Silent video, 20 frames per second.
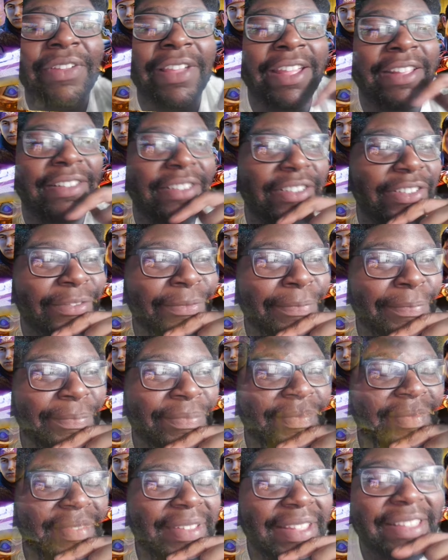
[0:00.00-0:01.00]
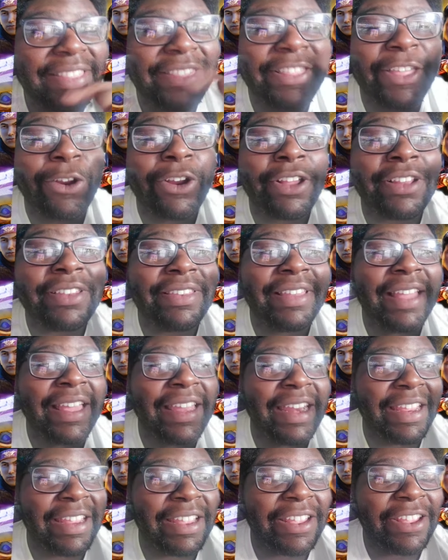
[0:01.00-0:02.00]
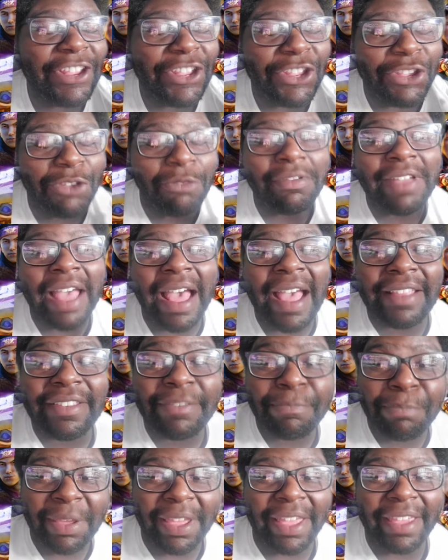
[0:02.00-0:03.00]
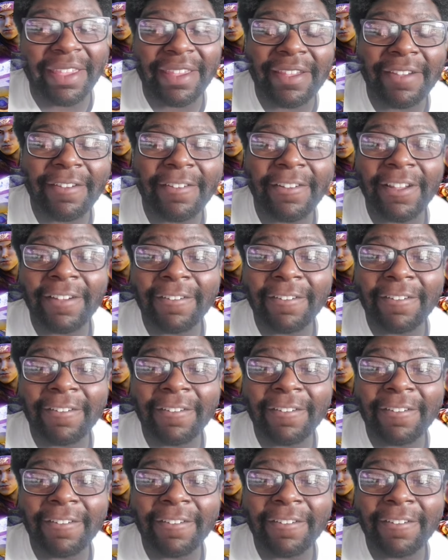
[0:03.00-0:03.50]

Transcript: fans, they are letting you guys pick